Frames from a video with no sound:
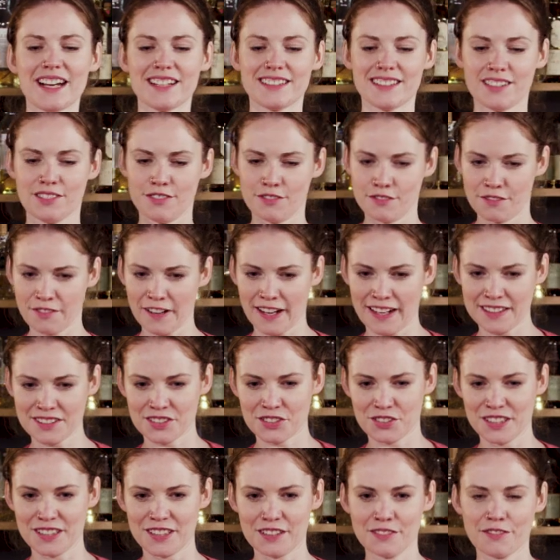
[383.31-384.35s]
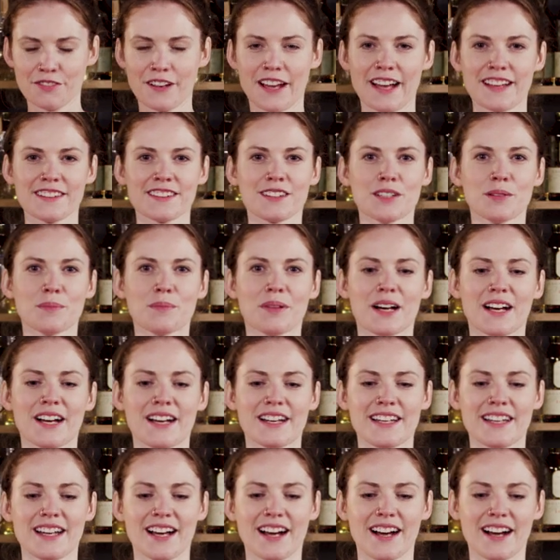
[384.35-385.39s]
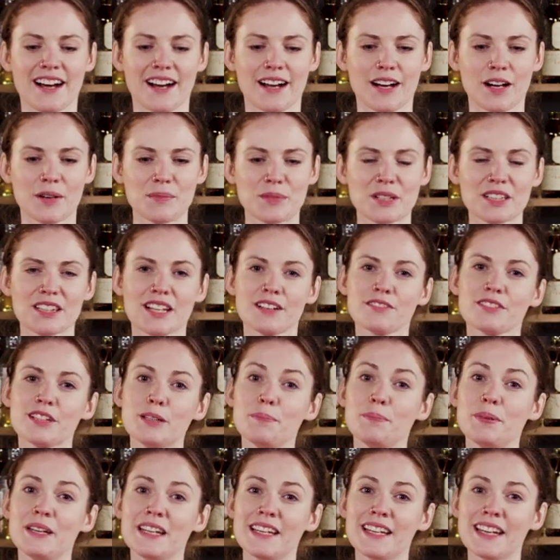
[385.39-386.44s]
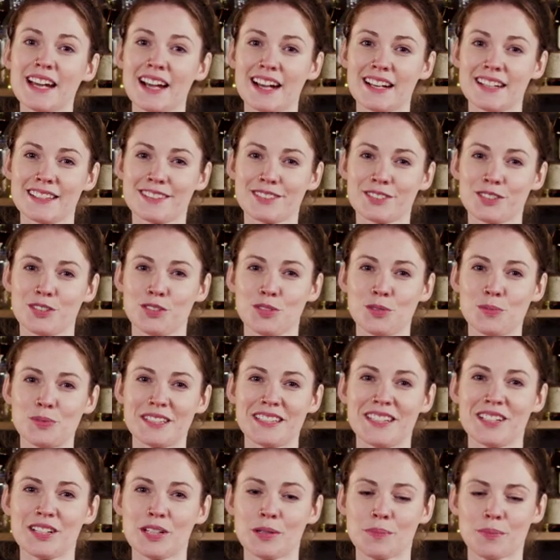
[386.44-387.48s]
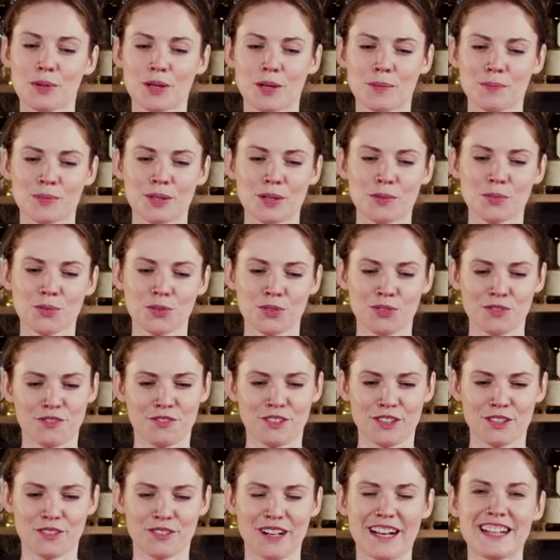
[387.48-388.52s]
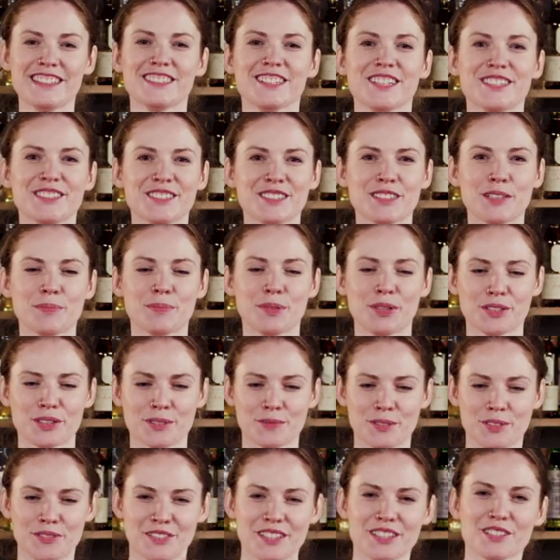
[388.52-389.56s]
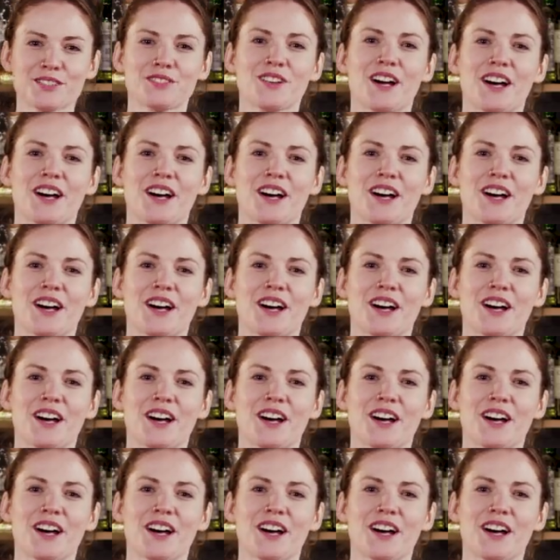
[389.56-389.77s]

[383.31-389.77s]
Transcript: I didn't factor in the fact that my um, lovely big ice cubes here at Bomba won't fit right down to the bottom of this